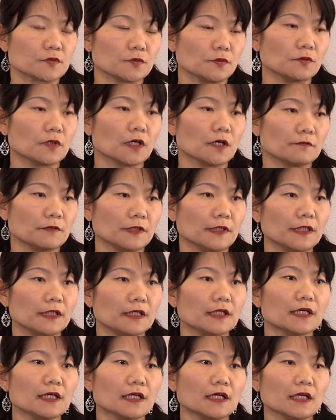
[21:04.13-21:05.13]
who are
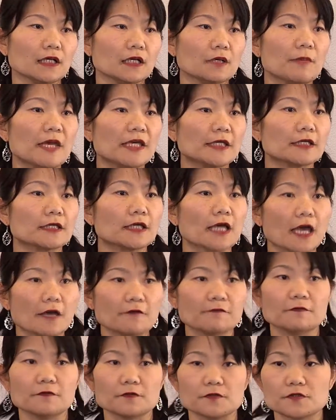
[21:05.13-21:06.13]
really making
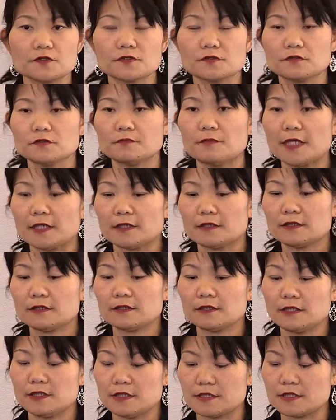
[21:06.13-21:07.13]
efforts to make
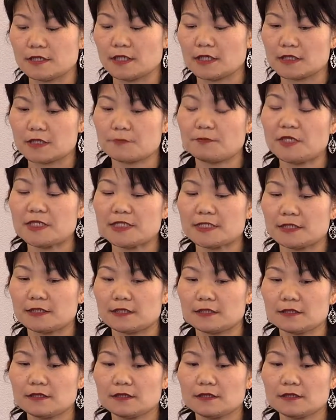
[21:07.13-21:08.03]
these explicit.